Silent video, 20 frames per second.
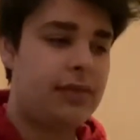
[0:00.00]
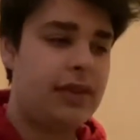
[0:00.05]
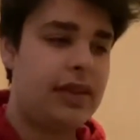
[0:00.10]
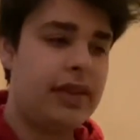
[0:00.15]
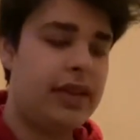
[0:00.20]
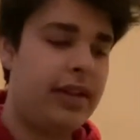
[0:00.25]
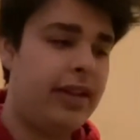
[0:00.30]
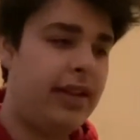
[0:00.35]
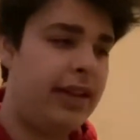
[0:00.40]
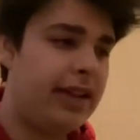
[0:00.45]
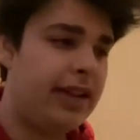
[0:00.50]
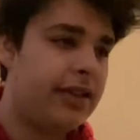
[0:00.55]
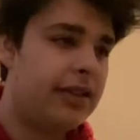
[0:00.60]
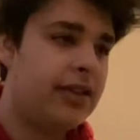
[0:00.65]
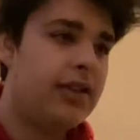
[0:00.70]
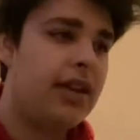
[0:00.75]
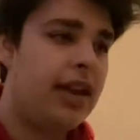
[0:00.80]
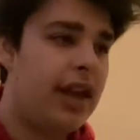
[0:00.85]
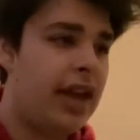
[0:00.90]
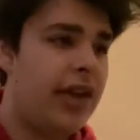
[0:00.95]
like,
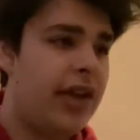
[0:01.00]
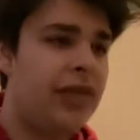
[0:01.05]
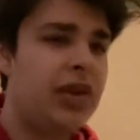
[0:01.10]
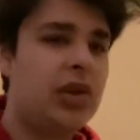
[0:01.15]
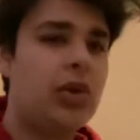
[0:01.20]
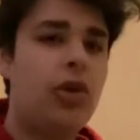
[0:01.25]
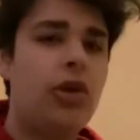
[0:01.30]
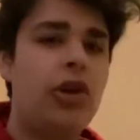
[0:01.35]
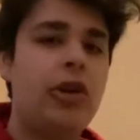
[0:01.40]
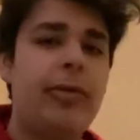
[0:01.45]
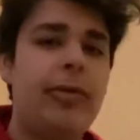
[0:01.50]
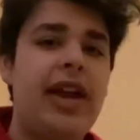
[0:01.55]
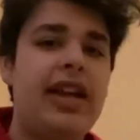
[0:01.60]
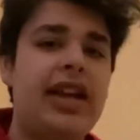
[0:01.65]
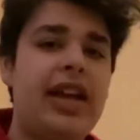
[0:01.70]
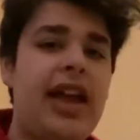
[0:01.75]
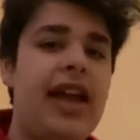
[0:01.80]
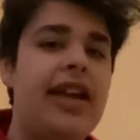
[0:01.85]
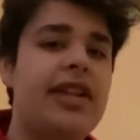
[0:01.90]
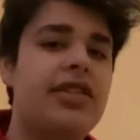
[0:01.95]
every quarterback
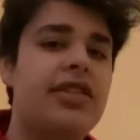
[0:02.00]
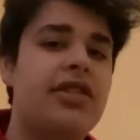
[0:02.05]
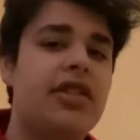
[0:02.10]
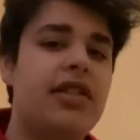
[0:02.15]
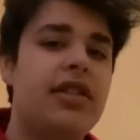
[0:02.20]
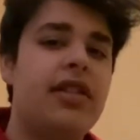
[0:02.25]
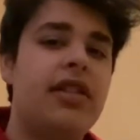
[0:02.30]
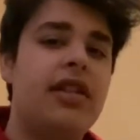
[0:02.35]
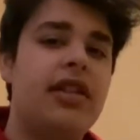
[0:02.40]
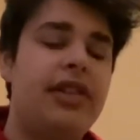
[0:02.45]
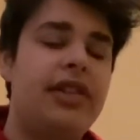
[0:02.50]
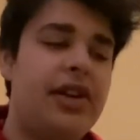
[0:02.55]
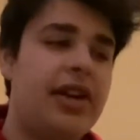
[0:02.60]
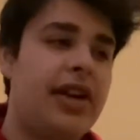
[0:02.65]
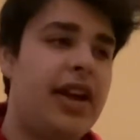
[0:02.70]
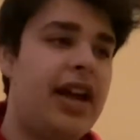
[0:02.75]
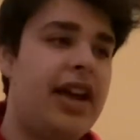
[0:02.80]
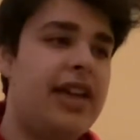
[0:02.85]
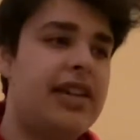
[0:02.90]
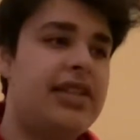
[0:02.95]
has their
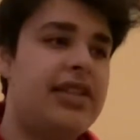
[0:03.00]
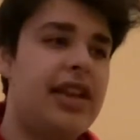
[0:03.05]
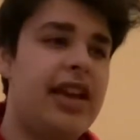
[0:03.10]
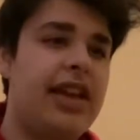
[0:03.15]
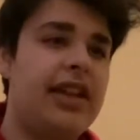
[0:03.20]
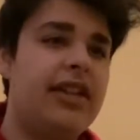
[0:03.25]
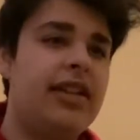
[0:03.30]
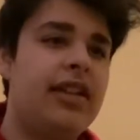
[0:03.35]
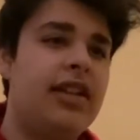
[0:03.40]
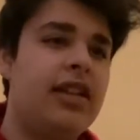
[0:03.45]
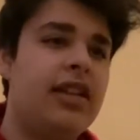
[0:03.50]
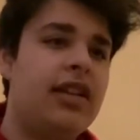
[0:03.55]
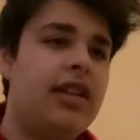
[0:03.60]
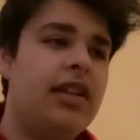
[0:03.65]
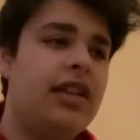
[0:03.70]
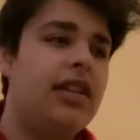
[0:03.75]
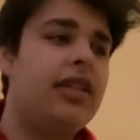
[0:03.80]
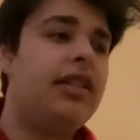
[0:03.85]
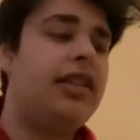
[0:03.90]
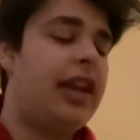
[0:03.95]
guys that
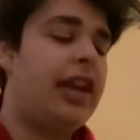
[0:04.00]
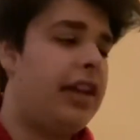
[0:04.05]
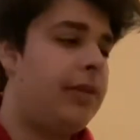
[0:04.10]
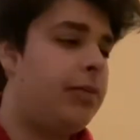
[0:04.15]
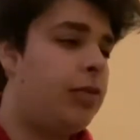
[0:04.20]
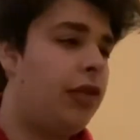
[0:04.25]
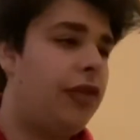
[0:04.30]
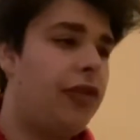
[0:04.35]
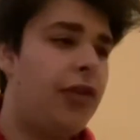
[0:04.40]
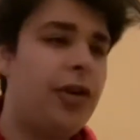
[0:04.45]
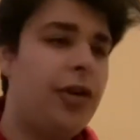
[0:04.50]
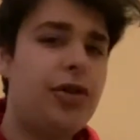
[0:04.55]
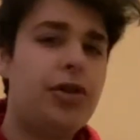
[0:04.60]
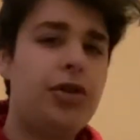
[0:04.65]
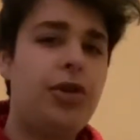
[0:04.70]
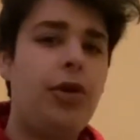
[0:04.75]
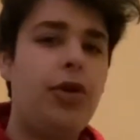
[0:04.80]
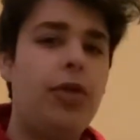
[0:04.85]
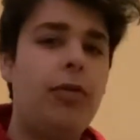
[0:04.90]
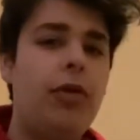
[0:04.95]
they prefer to
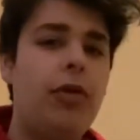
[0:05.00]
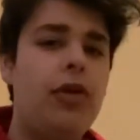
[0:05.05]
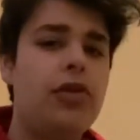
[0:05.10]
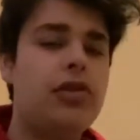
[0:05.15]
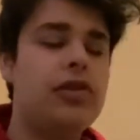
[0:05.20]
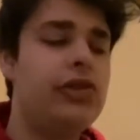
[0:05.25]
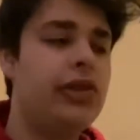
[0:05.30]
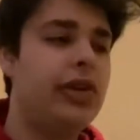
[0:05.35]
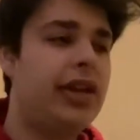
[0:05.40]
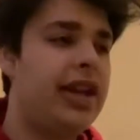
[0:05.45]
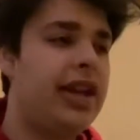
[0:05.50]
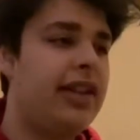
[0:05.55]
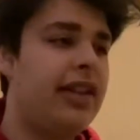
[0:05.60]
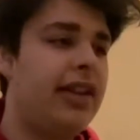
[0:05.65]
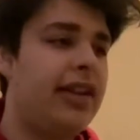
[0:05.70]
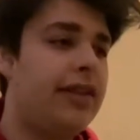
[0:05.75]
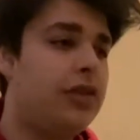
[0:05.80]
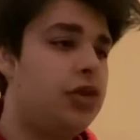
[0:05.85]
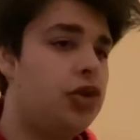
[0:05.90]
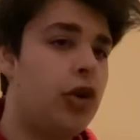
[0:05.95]
throw the ball to. Look at
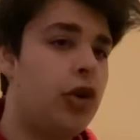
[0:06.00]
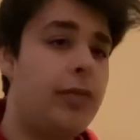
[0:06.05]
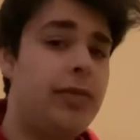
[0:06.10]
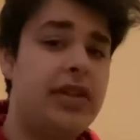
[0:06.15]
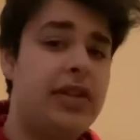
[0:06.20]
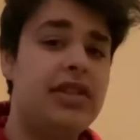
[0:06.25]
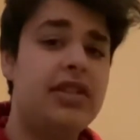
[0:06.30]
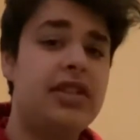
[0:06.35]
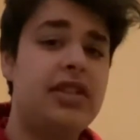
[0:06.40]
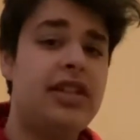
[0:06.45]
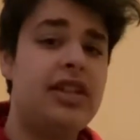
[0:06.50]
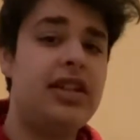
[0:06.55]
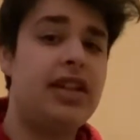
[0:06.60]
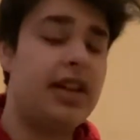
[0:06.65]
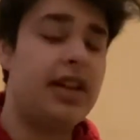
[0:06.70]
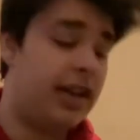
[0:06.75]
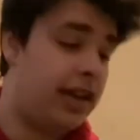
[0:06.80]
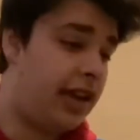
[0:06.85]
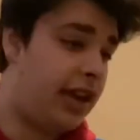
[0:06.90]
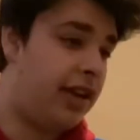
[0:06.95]
like Trubisky
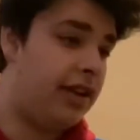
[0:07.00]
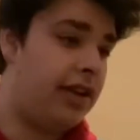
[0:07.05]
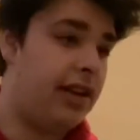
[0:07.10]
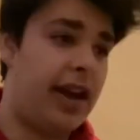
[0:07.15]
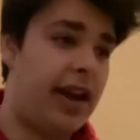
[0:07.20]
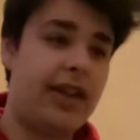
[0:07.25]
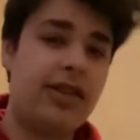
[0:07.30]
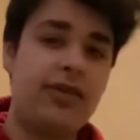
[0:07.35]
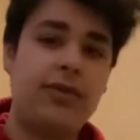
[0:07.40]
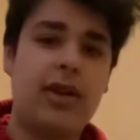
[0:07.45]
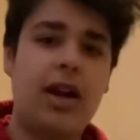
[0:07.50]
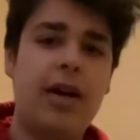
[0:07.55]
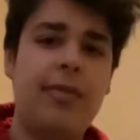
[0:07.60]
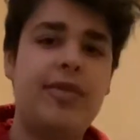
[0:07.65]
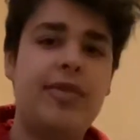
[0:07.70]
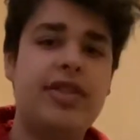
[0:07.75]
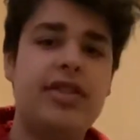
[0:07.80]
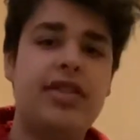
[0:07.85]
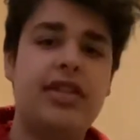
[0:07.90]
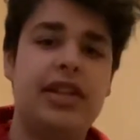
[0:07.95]
and Allen
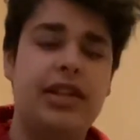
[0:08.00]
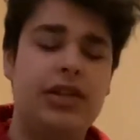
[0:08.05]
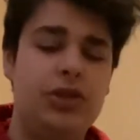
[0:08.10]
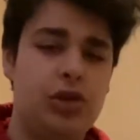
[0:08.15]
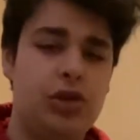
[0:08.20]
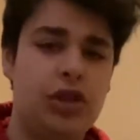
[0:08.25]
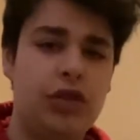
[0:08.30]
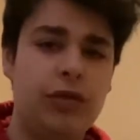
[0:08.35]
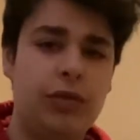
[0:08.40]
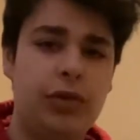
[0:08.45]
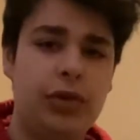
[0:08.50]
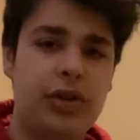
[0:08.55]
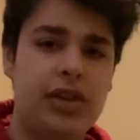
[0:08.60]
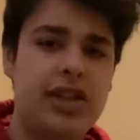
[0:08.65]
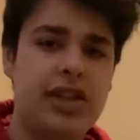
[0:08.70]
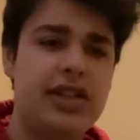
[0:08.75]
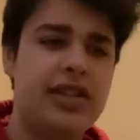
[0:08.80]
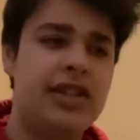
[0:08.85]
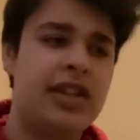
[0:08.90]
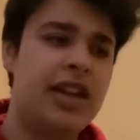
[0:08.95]
Robinson, Drew
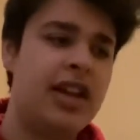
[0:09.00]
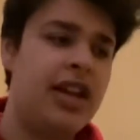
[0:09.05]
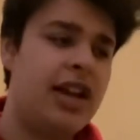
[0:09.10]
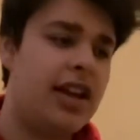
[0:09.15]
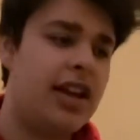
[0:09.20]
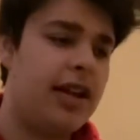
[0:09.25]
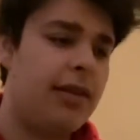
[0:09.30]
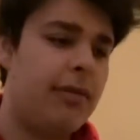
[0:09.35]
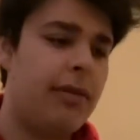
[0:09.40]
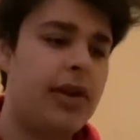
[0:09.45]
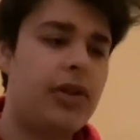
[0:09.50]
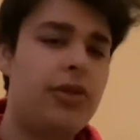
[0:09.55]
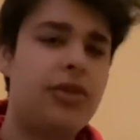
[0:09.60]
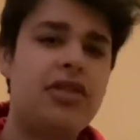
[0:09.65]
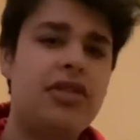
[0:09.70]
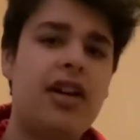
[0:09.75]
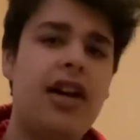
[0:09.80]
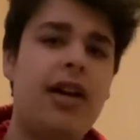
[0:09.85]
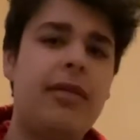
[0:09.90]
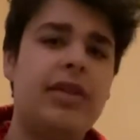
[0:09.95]
Brees, Michael
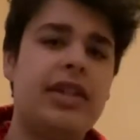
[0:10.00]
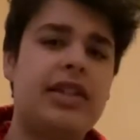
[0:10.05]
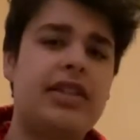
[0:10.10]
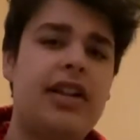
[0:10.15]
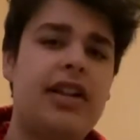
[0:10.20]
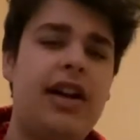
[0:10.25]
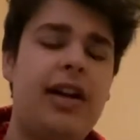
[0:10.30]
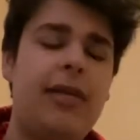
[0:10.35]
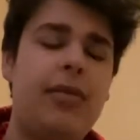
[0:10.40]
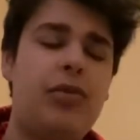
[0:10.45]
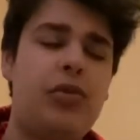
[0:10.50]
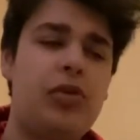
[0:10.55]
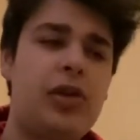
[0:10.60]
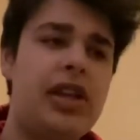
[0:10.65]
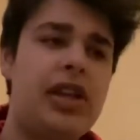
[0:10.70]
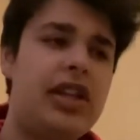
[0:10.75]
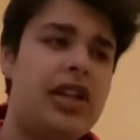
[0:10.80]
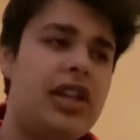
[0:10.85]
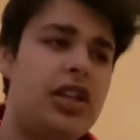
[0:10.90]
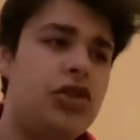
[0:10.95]
Thomas, Tom
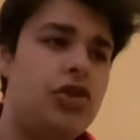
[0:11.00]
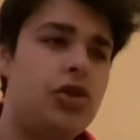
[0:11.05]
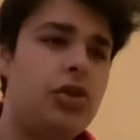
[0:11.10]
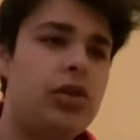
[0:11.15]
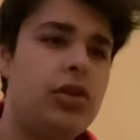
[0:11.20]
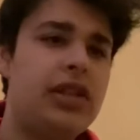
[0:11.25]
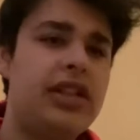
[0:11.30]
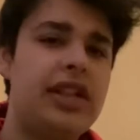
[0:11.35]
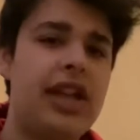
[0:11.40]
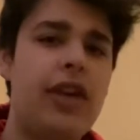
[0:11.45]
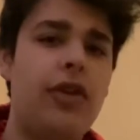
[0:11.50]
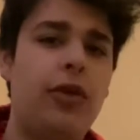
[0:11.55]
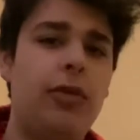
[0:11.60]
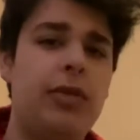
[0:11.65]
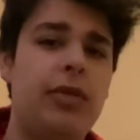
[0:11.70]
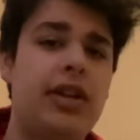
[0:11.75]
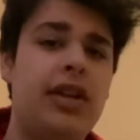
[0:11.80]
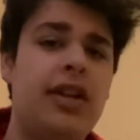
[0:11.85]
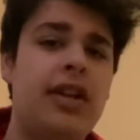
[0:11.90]
Brady, Julian Edelman.